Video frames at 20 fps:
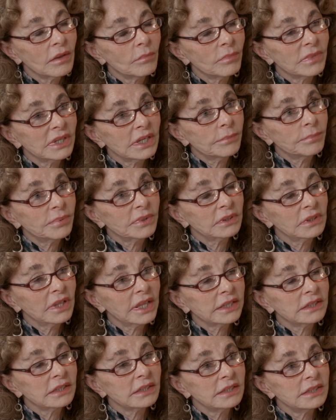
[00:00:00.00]

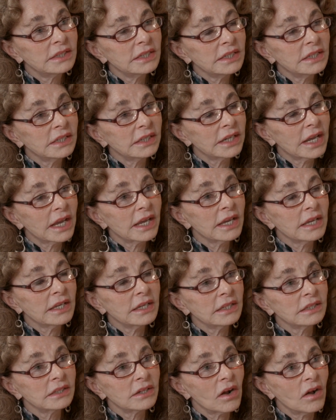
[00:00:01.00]
manipulated
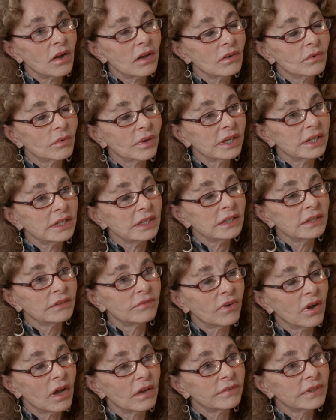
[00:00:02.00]
DNA in already
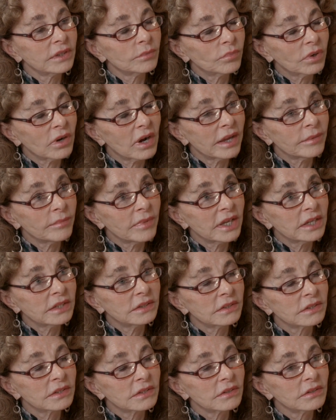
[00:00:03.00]
evolving
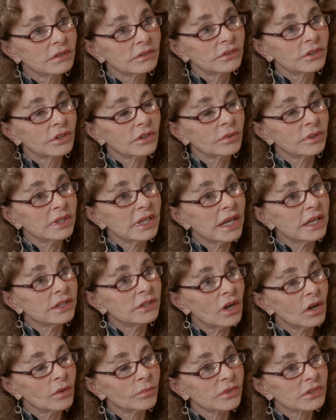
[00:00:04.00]
primates to
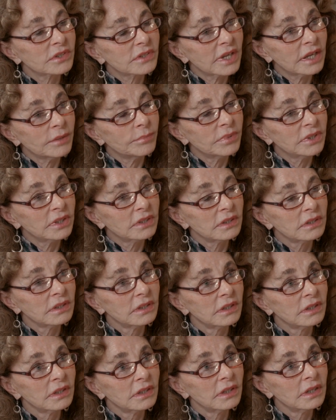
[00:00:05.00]
create Homo sapien.
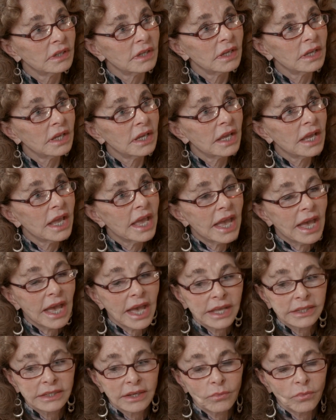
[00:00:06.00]

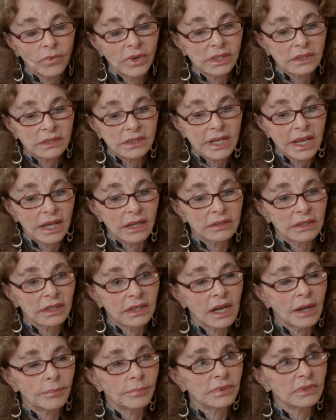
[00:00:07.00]
And it went down a
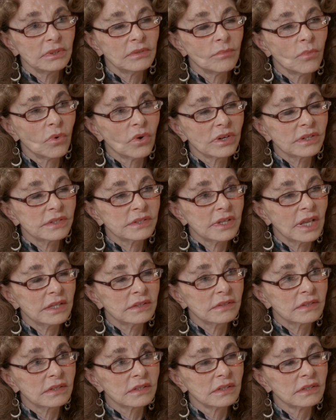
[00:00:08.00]
couple of more
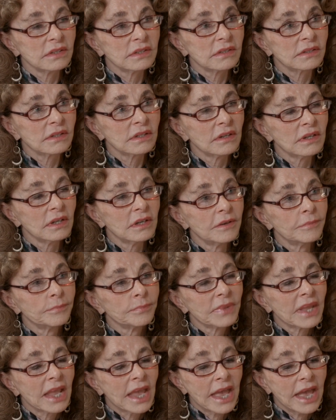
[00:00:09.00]
sentences.
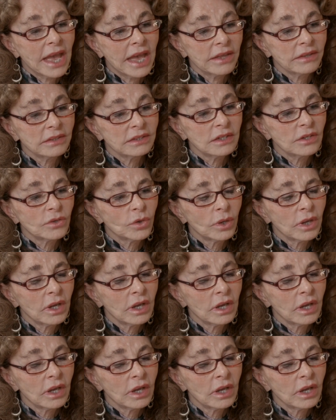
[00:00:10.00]
And